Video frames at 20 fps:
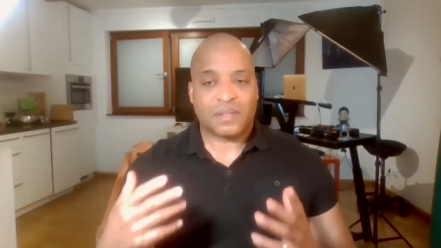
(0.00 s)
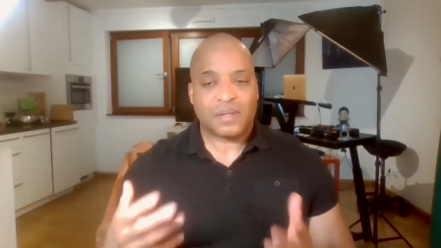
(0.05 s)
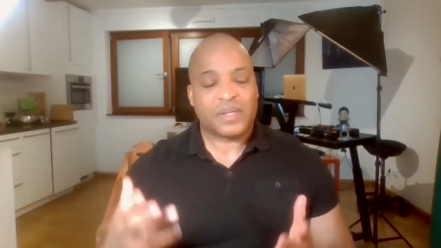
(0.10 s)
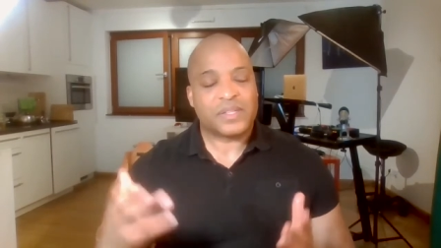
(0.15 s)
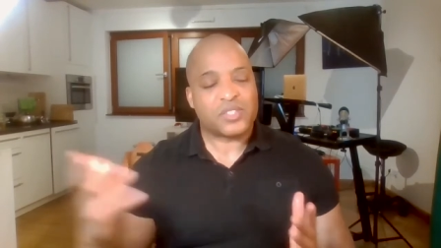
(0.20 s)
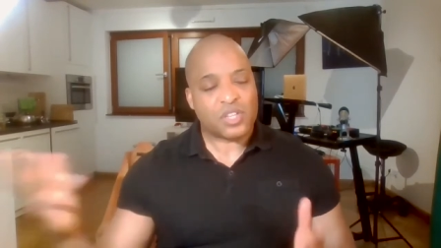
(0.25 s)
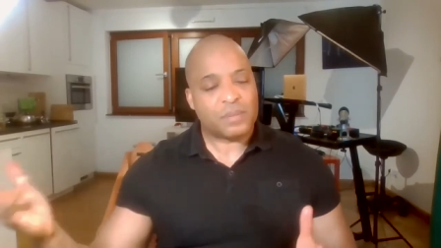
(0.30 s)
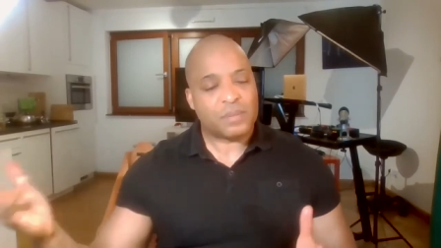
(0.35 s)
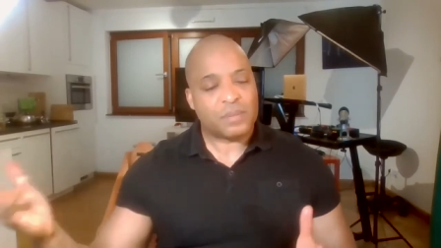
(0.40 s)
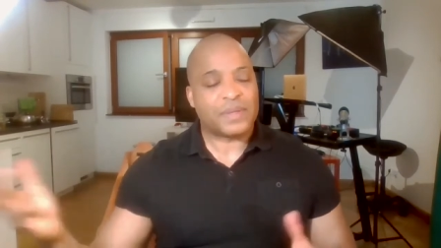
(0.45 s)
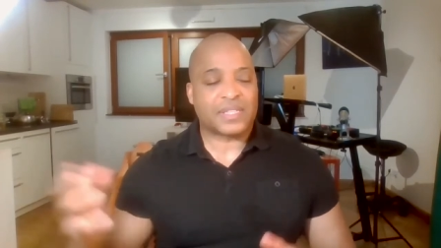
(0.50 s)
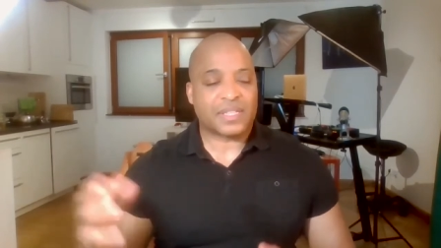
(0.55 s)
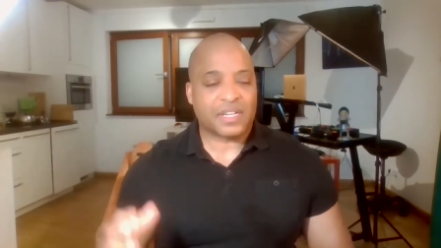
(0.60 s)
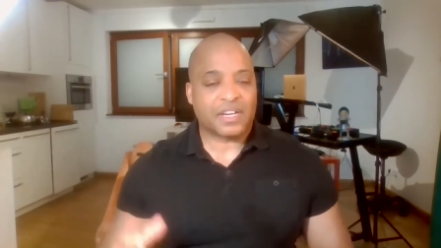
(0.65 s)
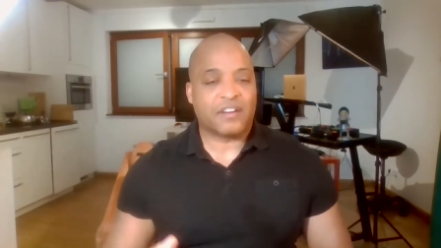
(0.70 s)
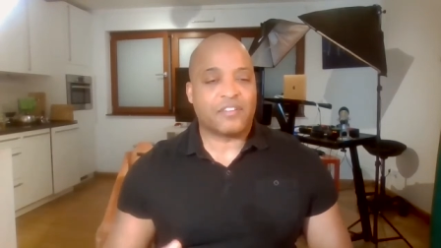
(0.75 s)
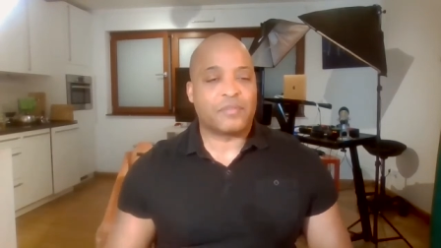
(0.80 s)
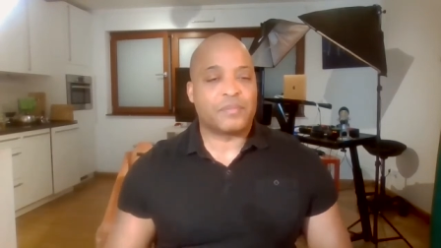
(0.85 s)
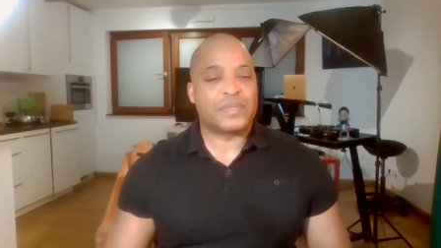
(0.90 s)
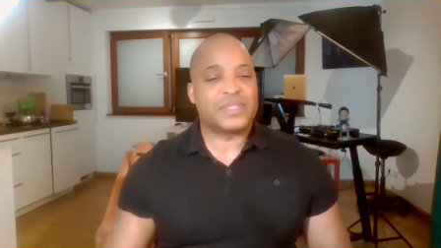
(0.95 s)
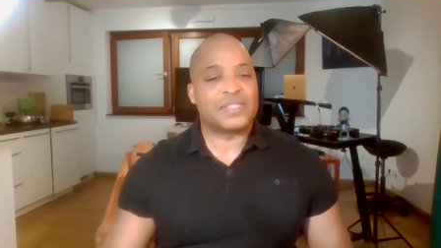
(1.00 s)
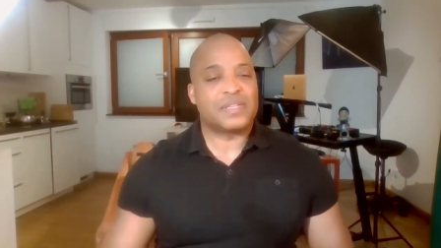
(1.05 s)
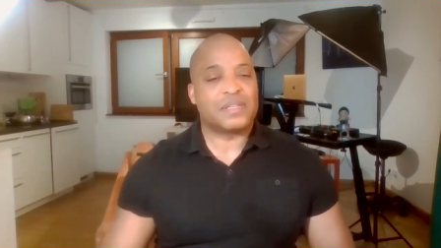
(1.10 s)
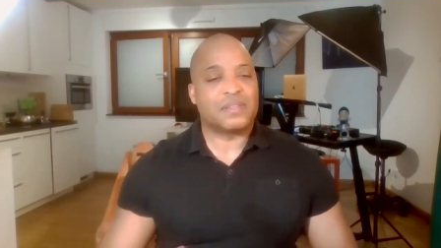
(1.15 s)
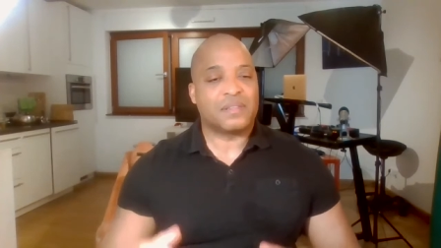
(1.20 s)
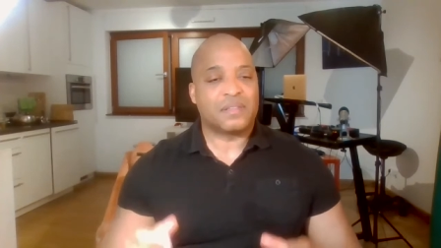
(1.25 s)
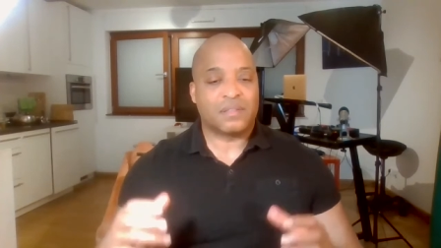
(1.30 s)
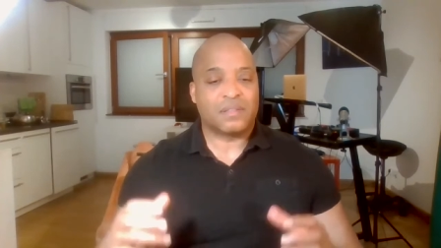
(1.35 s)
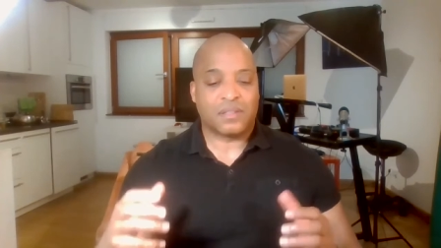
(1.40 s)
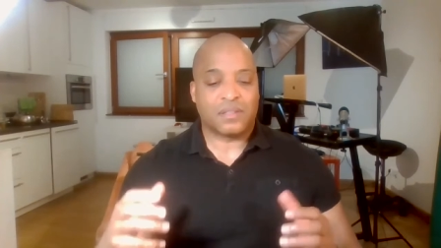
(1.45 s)
he's talking about the government. He
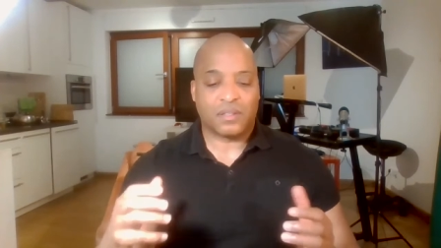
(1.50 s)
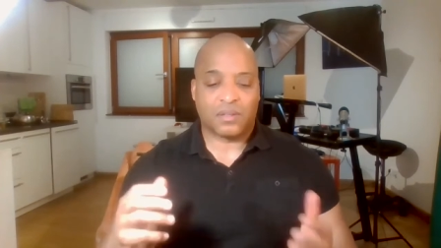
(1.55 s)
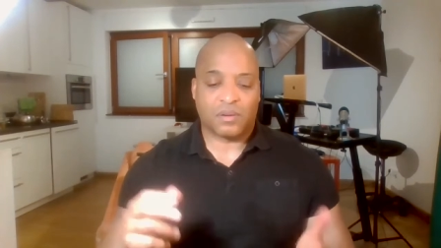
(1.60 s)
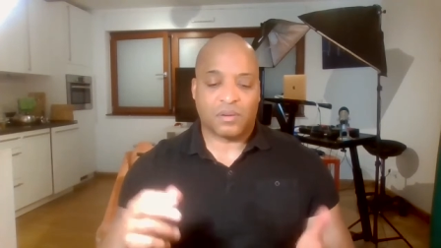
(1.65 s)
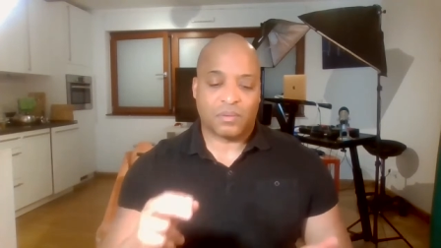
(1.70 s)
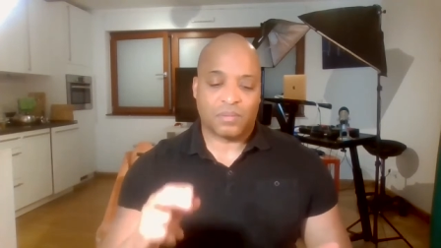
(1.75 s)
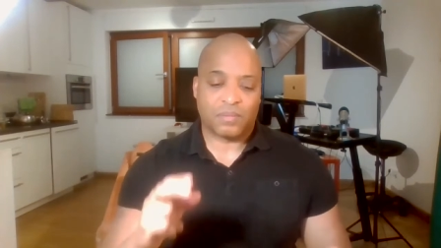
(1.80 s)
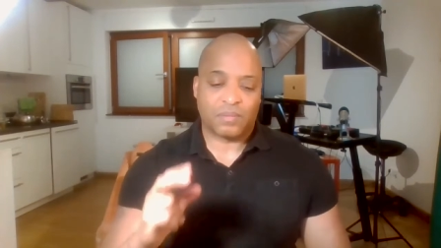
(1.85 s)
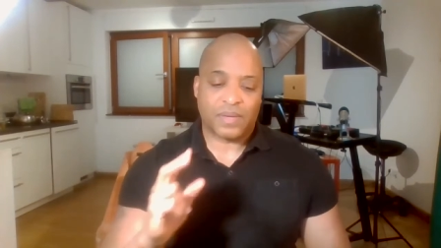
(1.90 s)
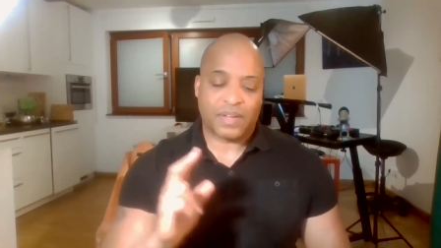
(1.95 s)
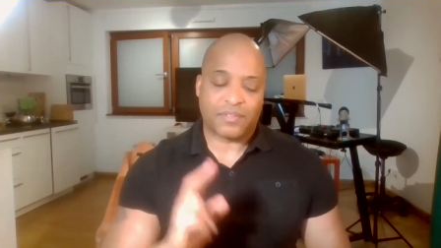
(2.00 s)
said, you know,